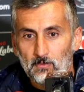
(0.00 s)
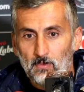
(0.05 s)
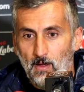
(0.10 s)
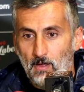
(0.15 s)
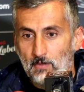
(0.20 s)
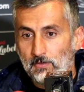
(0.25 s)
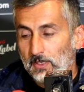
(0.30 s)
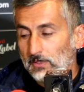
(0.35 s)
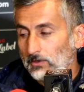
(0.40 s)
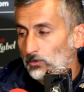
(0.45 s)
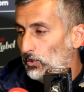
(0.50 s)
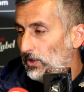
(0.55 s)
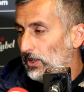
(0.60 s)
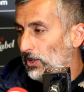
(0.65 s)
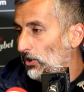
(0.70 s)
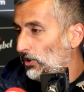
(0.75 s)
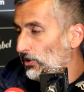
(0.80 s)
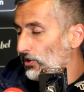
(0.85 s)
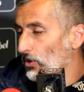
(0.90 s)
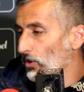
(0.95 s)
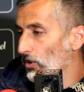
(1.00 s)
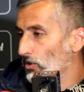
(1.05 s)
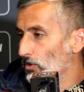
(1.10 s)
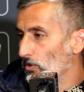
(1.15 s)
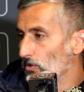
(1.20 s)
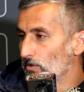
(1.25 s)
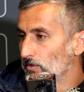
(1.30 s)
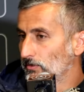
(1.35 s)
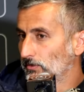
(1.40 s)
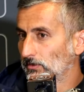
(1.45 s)
I think we all
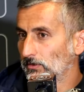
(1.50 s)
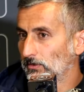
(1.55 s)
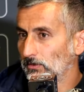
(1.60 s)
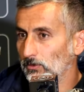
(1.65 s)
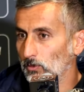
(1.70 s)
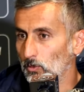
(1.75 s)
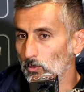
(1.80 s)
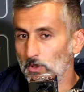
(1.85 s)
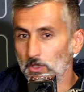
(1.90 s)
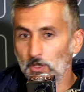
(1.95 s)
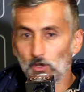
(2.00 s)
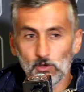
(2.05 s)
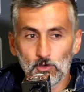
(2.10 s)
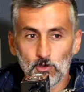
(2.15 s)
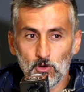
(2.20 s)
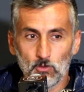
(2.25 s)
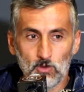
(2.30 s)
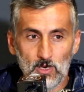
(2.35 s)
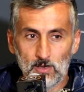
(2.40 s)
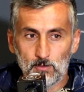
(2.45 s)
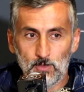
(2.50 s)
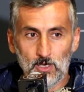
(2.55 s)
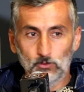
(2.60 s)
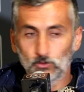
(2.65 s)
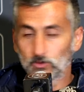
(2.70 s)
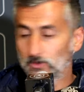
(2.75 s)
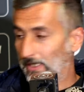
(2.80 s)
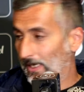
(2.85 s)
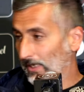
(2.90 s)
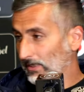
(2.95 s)
know
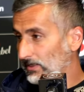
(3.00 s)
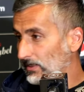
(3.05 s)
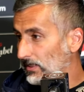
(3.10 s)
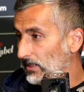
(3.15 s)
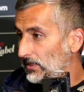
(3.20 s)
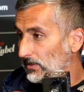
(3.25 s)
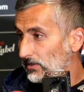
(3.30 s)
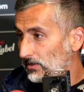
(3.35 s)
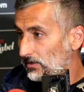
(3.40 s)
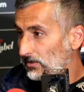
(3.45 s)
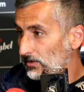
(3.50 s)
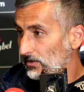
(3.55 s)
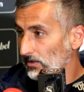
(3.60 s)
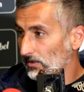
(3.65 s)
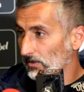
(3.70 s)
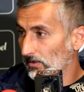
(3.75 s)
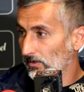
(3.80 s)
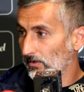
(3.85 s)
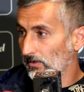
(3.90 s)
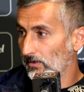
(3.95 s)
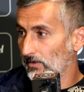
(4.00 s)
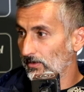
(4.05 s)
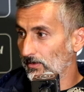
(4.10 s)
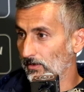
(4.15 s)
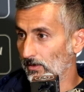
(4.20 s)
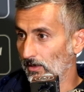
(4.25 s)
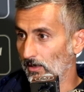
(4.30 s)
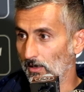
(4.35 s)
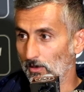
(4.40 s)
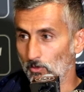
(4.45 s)
about tactics.
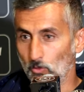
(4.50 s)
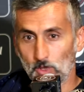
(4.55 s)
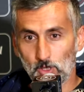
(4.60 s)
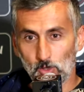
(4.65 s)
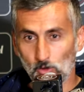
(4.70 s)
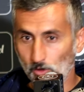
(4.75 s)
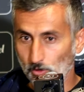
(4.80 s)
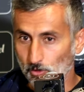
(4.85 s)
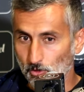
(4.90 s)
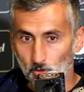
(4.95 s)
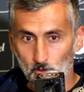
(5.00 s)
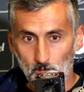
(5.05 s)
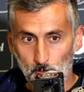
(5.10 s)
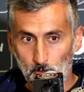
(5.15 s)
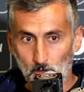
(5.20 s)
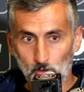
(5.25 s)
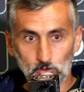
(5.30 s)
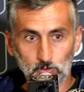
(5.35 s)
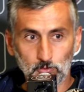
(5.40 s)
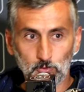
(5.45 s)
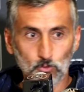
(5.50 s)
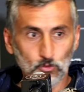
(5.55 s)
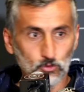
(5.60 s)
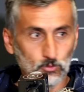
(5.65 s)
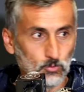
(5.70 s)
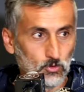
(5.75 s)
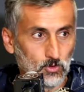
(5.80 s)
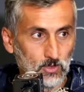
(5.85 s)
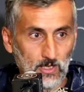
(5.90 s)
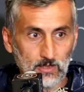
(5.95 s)
We all know about
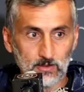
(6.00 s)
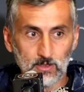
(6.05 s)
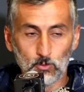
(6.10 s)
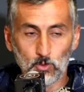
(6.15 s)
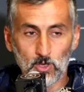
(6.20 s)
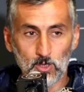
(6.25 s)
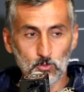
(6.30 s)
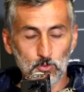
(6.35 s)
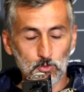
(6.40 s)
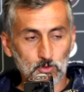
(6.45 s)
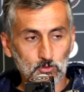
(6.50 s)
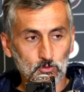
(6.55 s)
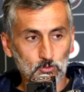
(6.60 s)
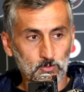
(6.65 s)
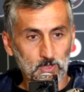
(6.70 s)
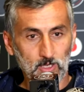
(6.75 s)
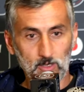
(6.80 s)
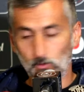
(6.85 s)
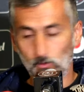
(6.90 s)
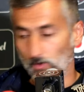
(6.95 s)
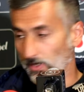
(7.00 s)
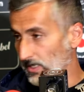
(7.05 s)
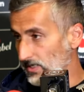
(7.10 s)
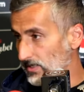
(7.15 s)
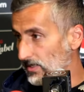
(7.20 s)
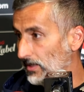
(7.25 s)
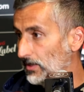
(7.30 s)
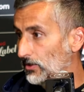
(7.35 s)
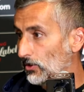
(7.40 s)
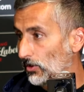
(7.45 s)
football and the way we want to play. When I
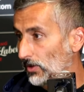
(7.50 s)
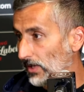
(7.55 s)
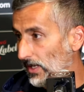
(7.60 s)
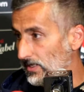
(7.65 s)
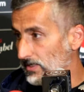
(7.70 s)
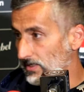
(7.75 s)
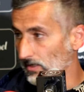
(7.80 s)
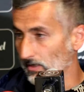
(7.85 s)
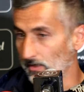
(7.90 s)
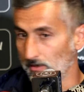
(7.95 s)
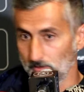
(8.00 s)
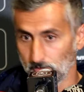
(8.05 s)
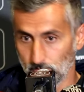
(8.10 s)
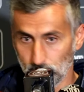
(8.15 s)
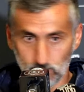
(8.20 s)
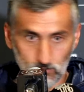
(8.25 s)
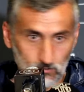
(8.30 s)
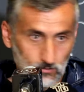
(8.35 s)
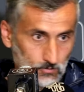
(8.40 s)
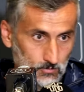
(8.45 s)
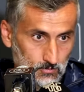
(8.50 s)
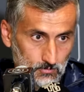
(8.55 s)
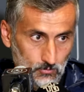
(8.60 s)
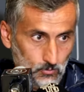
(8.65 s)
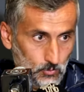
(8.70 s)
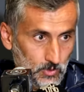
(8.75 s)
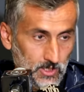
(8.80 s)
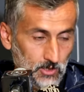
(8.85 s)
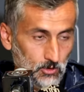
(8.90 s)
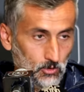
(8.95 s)
say all, I say
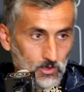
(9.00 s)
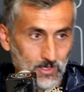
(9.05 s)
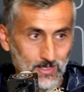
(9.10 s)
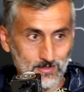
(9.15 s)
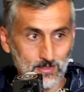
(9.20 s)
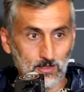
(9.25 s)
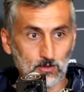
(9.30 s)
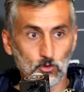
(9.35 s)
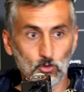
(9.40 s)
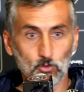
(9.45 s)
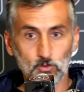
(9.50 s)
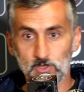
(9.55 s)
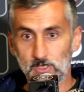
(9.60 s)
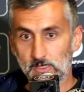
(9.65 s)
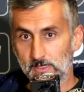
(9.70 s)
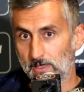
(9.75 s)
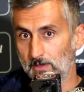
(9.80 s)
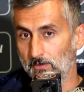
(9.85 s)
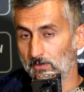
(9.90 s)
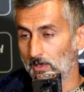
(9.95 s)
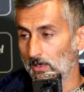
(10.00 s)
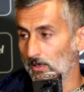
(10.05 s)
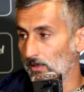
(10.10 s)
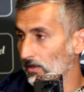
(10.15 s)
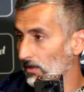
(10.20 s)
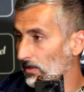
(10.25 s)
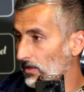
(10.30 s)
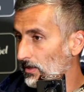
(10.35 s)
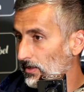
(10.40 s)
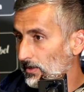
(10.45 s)
we all as a coaches. I
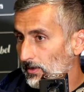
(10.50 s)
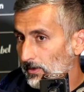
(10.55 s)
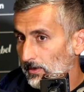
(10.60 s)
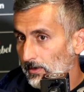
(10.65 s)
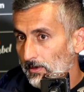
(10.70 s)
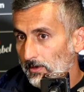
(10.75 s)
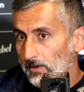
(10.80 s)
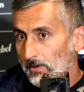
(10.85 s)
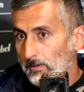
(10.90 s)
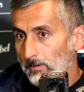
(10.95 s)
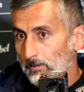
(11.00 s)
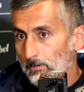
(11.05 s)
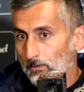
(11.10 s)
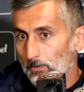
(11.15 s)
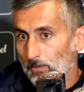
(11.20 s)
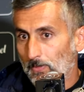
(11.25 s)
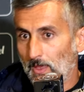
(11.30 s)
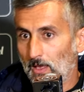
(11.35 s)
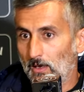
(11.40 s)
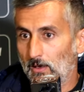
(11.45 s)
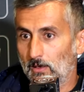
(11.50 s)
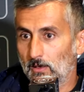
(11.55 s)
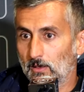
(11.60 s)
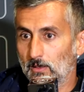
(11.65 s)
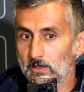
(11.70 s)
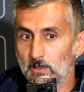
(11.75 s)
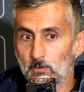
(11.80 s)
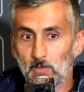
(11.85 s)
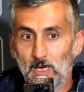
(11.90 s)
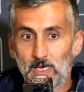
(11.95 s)
think
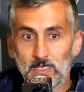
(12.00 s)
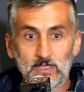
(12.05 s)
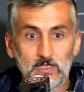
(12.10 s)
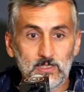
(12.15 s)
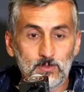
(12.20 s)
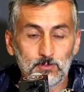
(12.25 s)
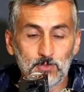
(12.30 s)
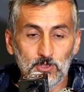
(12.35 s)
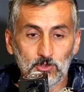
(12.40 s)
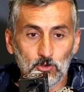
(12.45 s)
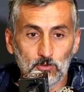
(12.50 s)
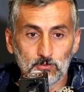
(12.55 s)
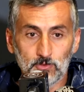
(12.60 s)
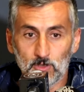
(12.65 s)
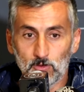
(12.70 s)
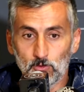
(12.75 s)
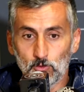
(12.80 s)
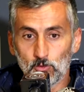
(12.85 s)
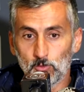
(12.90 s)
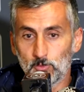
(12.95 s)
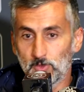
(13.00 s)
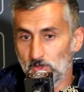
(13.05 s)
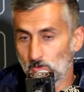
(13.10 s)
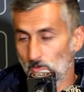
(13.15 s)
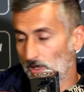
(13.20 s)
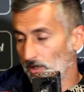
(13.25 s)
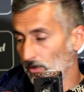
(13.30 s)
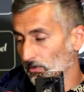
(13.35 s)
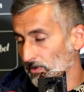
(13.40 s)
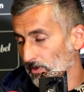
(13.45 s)
the management of the group is
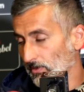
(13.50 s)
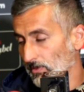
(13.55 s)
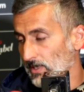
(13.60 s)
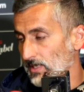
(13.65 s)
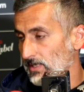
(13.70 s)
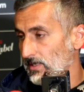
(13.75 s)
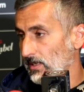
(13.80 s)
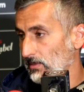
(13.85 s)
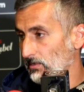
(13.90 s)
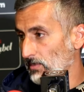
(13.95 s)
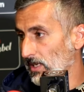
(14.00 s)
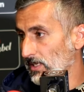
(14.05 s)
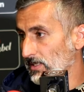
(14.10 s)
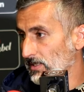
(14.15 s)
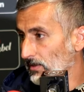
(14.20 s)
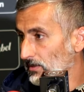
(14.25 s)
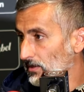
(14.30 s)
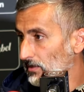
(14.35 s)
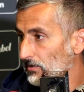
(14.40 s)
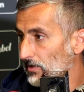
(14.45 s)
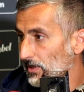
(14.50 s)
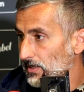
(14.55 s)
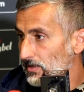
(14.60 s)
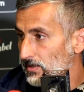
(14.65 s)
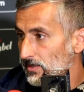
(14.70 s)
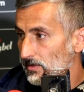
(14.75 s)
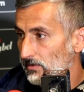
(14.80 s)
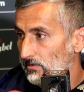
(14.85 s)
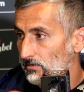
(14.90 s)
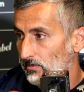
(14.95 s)
one of the things that makes the
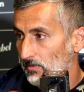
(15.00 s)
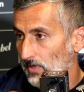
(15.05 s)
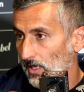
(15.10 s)
difference.